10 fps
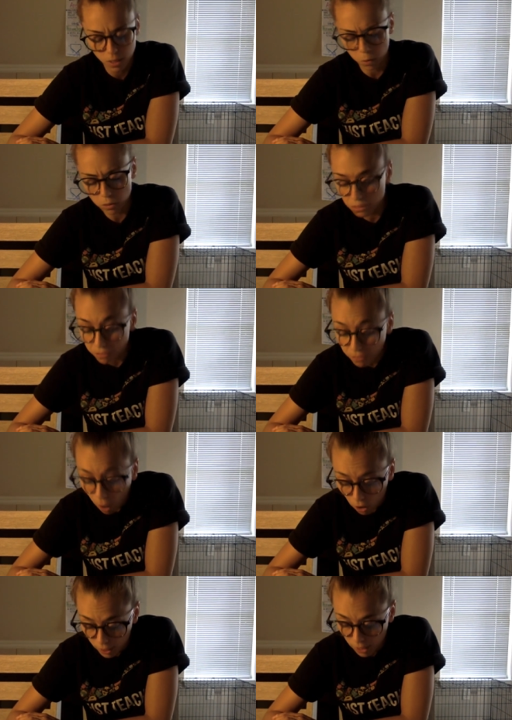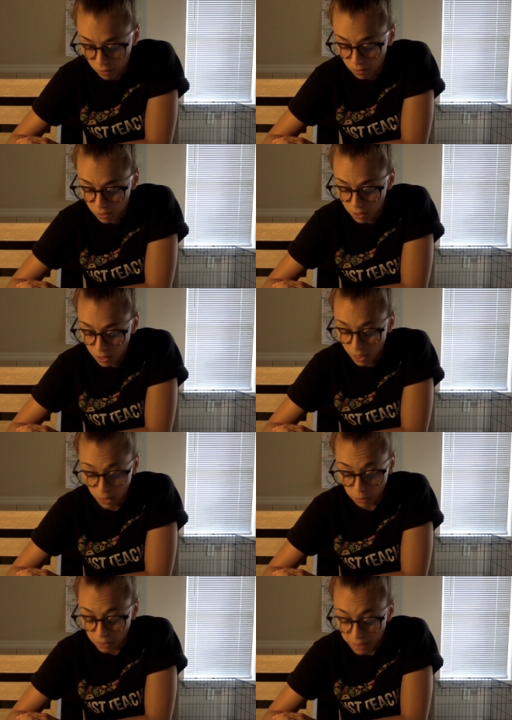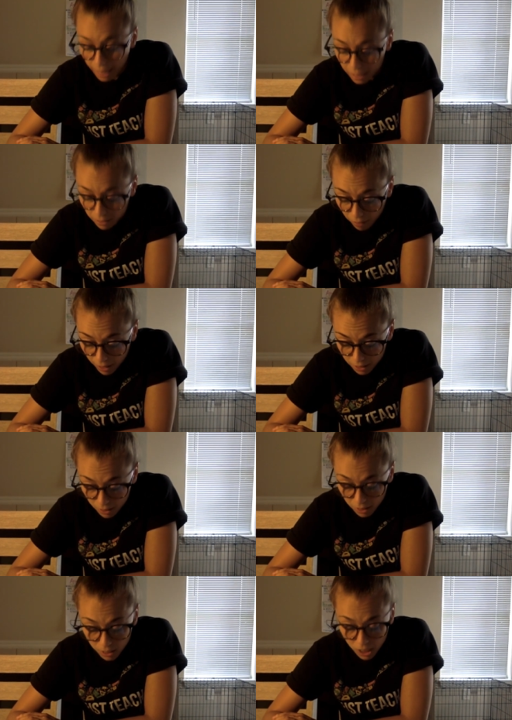It wasn't far now, and it was getting lighter.